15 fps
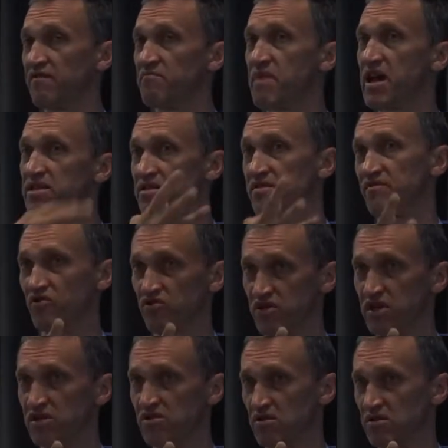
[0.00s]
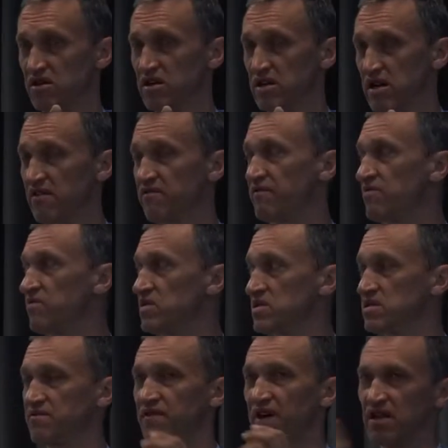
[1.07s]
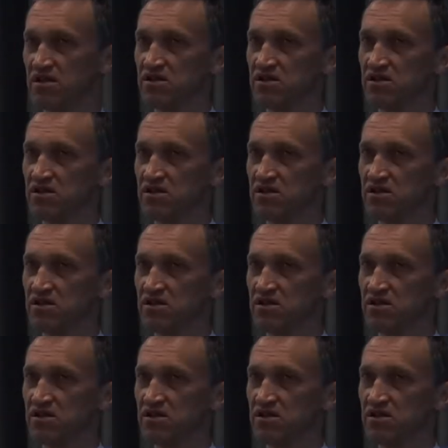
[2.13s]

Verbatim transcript: massive rotator cuff with fatty